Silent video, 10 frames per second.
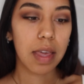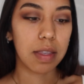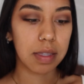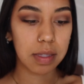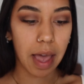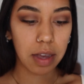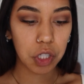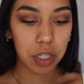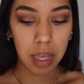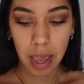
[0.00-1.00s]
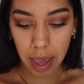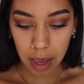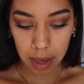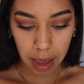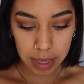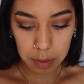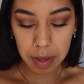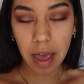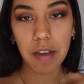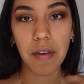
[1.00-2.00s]
This is actually a
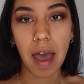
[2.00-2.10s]
SPF